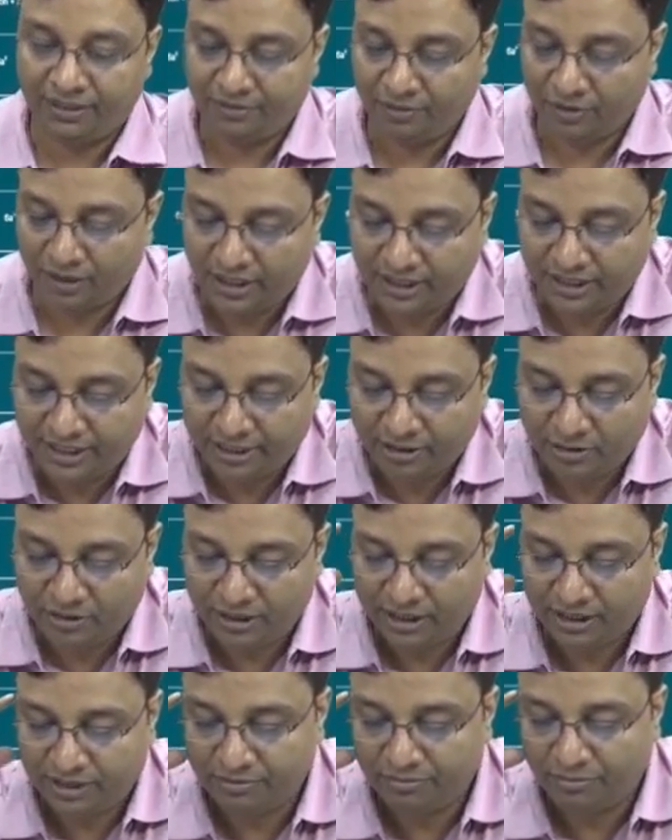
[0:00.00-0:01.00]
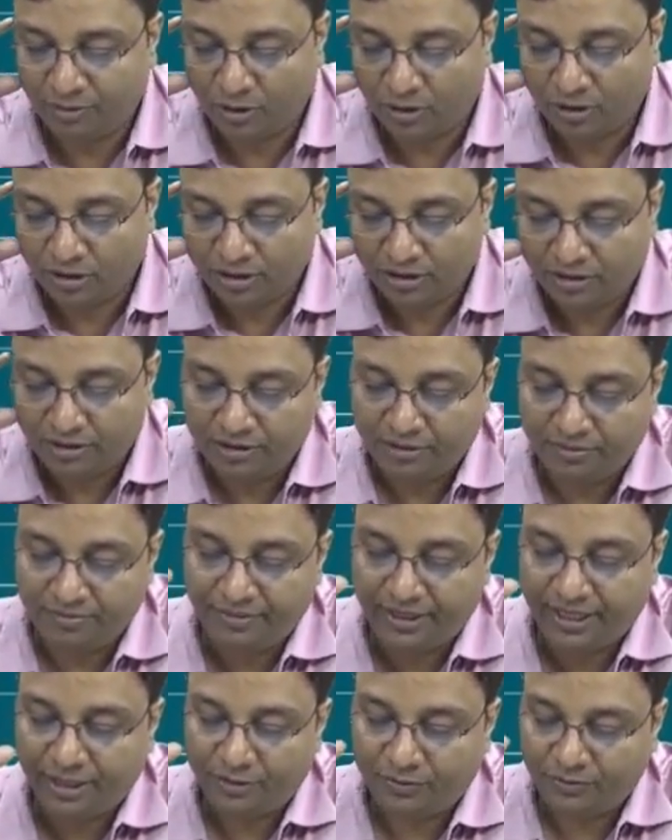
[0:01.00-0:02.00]
have got a decorative block
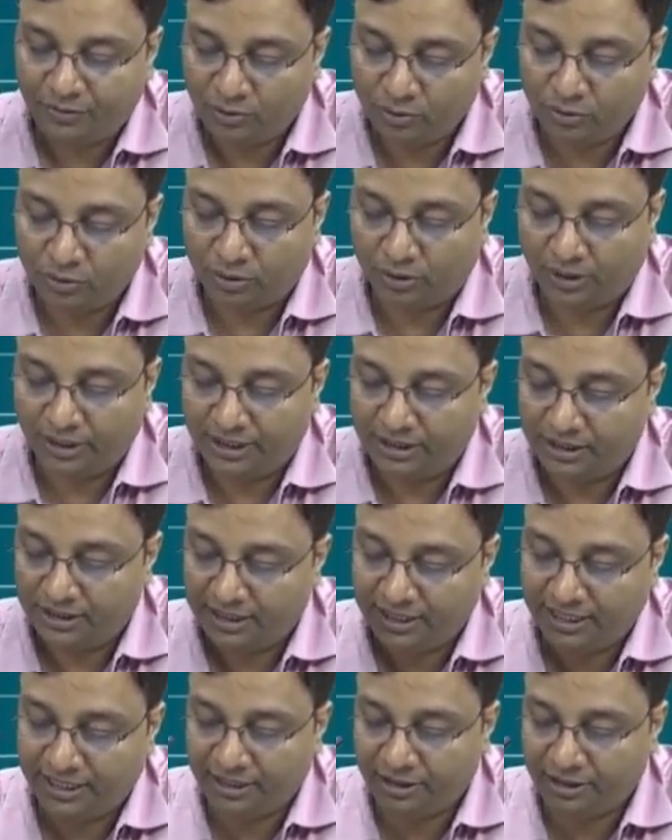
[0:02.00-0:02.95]
made of two solids,